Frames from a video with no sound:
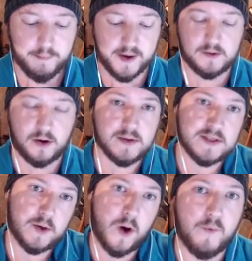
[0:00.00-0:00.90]
But in terms of
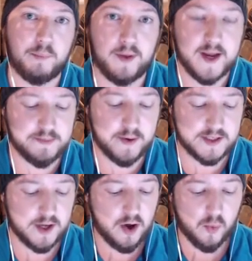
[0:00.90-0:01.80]
some card
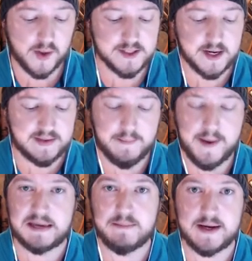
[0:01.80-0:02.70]
replacements, once again, the
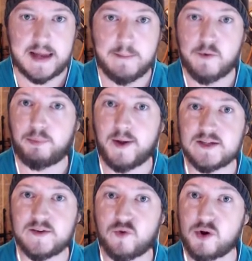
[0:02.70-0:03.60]
Mega Minion can be
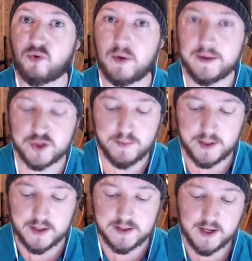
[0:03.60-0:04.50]
replaced for 3 Elixir
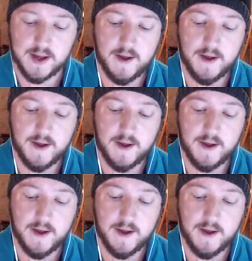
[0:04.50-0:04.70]
Minions.